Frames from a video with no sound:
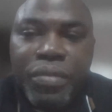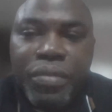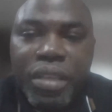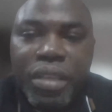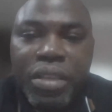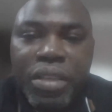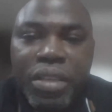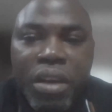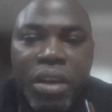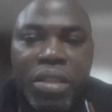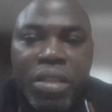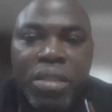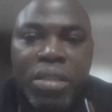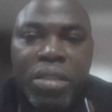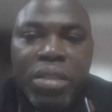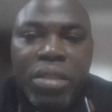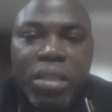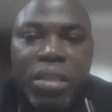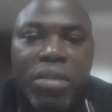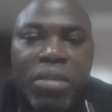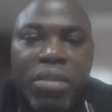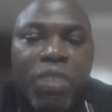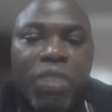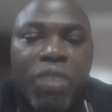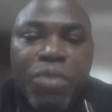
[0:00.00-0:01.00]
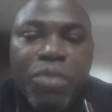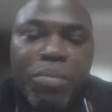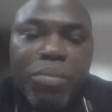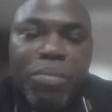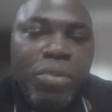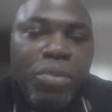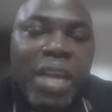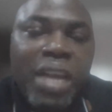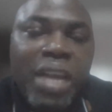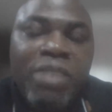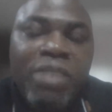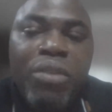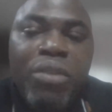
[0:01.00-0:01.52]
It's not, it's not
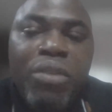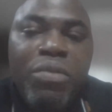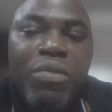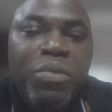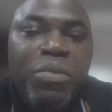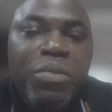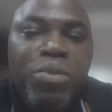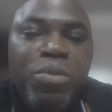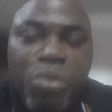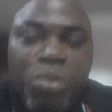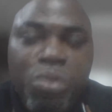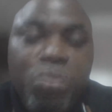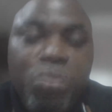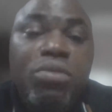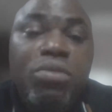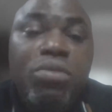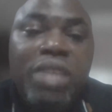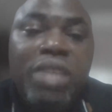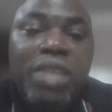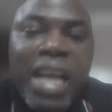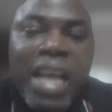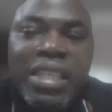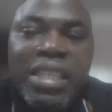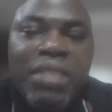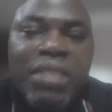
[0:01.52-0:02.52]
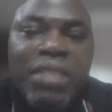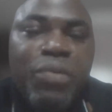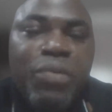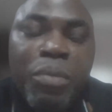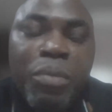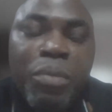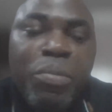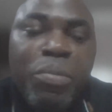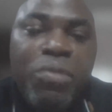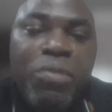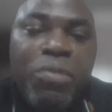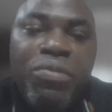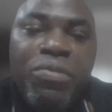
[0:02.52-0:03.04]
foolproof. There's no tool that is
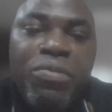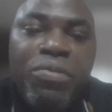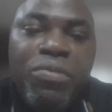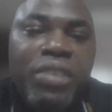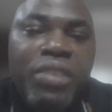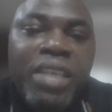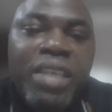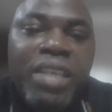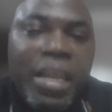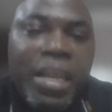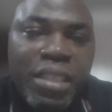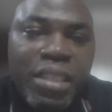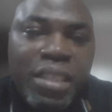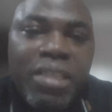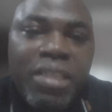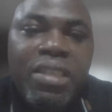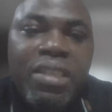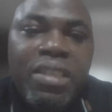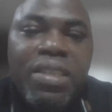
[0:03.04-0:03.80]
foolproof yet.